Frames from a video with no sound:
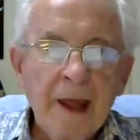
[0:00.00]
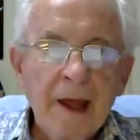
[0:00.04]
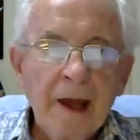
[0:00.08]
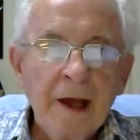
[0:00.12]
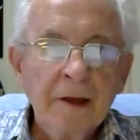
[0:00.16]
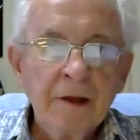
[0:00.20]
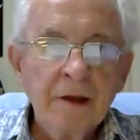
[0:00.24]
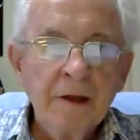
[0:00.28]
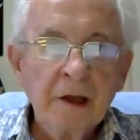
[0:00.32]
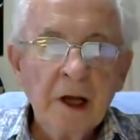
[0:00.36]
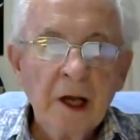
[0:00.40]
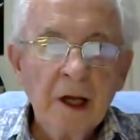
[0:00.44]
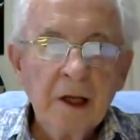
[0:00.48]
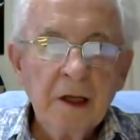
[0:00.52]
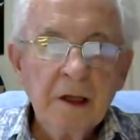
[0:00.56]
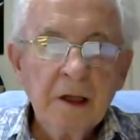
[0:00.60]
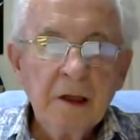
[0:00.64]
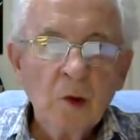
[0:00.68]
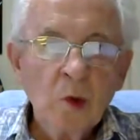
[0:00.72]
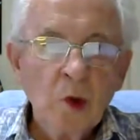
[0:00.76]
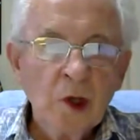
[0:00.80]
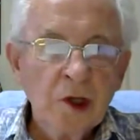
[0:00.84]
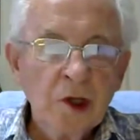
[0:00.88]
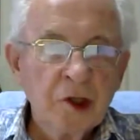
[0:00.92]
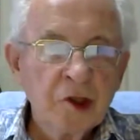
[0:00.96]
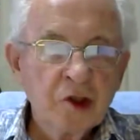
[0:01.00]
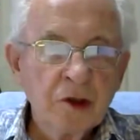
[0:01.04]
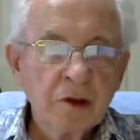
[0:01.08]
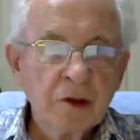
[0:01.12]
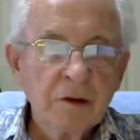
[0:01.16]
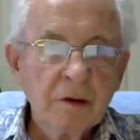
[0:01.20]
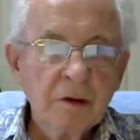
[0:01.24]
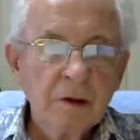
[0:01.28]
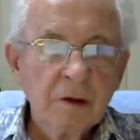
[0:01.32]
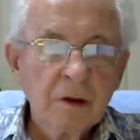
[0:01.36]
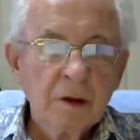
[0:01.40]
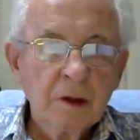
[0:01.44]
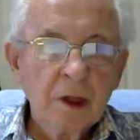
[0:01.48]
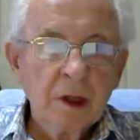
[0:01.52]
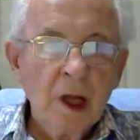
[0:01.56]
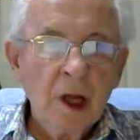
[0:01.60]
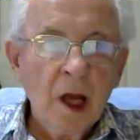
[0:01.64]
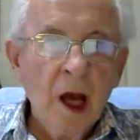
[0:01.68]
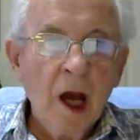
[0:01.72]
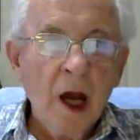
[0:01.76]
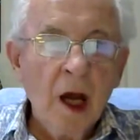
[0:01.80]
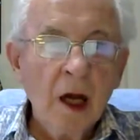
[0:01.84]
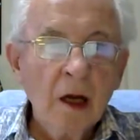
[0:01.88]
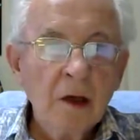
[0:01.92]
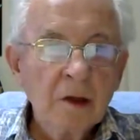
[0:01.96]
And the guiding question,
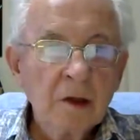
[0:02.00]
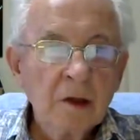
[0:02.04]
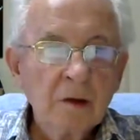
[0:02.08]
how